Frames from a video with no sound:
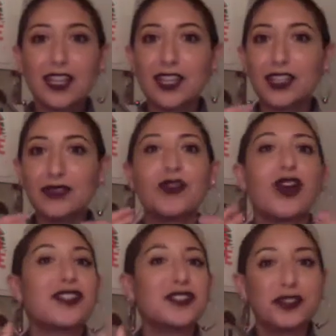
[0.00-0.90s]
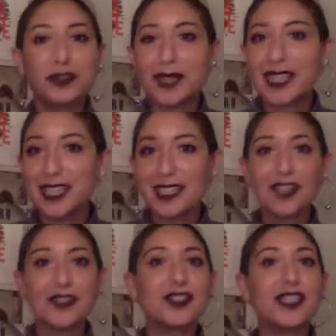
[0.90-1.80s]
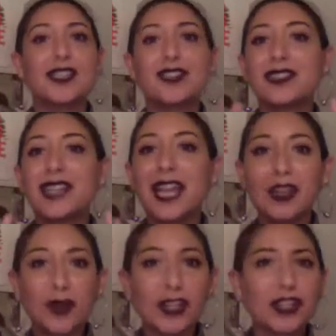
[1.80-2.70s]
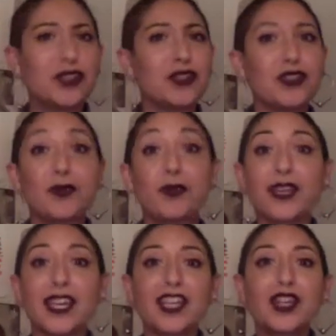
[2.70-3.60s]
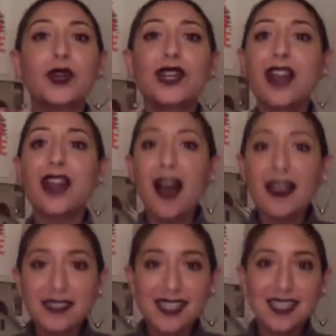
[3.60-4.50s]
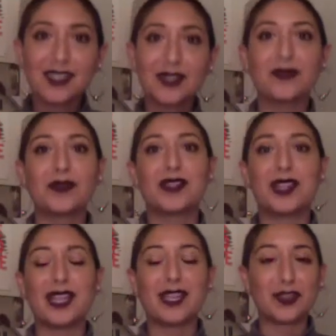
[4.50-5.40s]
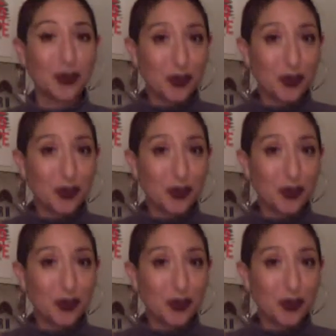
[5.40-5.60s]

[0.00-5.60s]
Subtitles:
you're beginning to understand their language. You're bringing curiosity to the